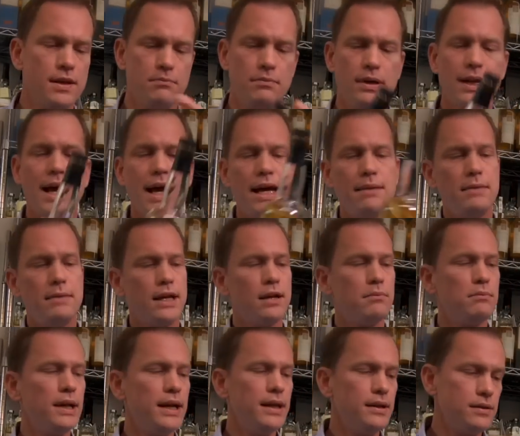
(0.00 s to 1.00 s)
but I make a
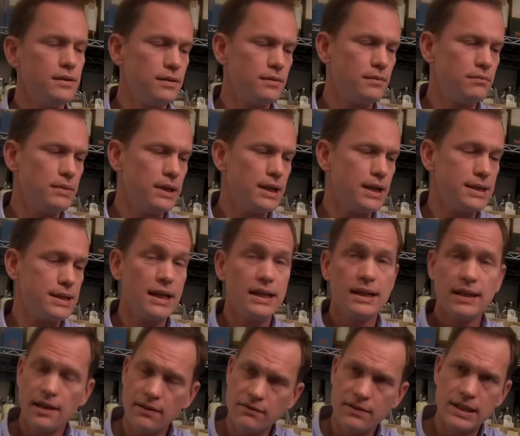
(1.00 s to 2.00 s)
blend because I
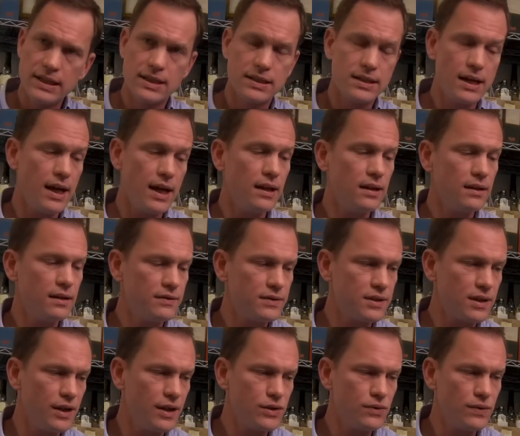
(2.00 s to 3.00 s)
love this style of
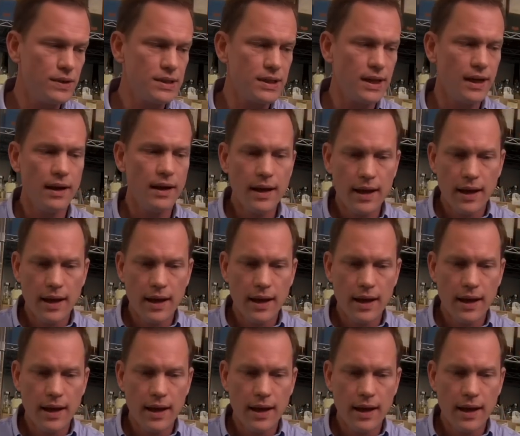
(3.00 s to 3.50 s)
Scotch whiskey.